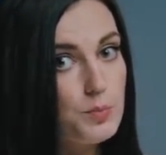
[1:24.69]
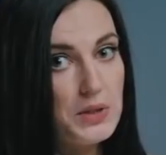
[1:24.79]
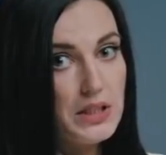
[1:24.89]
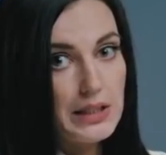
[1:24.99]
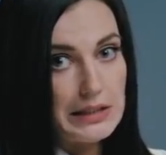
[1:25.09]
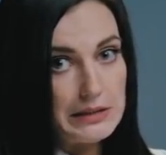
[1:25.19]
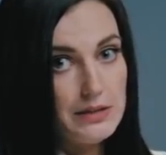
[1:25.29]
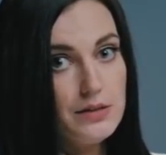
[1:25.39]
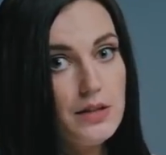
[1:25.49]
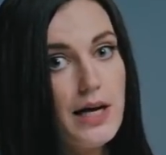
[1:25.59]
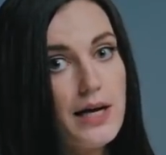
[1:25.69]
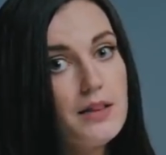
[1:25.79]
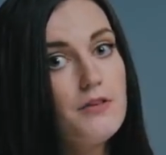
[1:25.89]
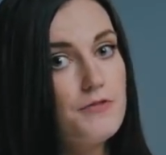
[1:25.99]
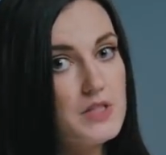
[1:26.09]
PL
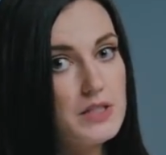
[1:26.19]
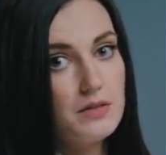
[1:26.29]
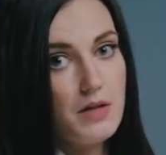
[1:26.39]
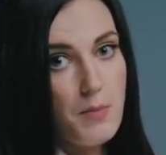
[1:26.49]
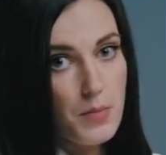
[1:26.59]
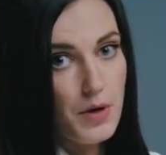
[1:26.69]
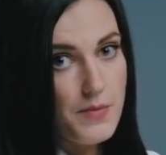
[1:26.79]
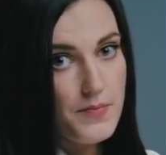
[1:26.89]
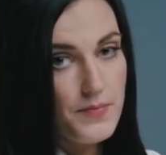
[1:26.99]
and the fiscal number.